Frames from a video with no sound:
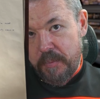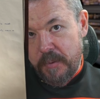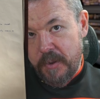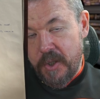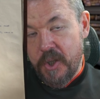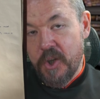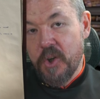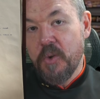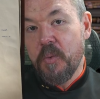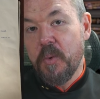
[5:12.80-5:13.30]

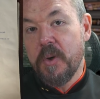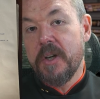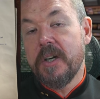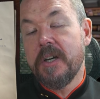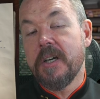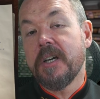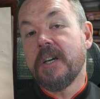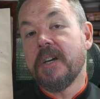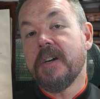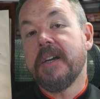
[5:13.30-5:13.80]
you
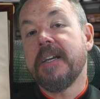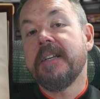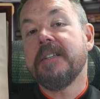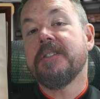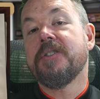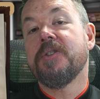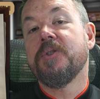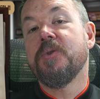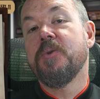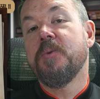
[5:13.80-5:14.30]
were going
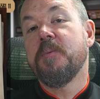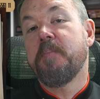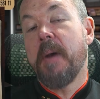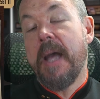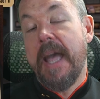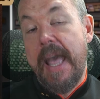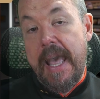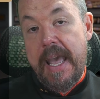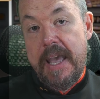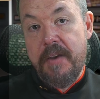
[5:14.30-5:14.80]
to
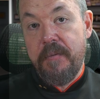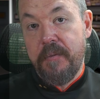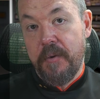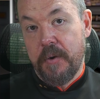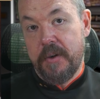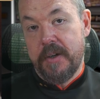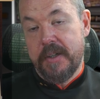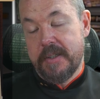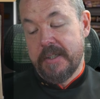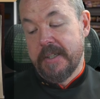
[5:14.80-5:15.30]
pay
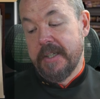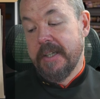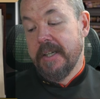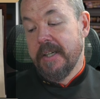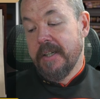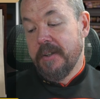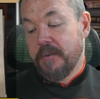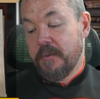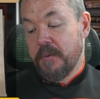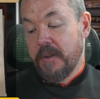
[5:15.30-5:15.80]
for it,
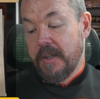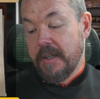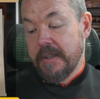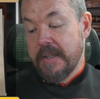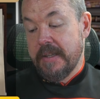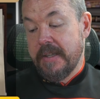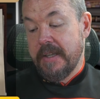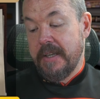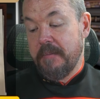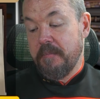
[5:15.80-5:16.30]

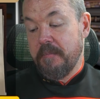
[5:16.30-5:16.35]
rather than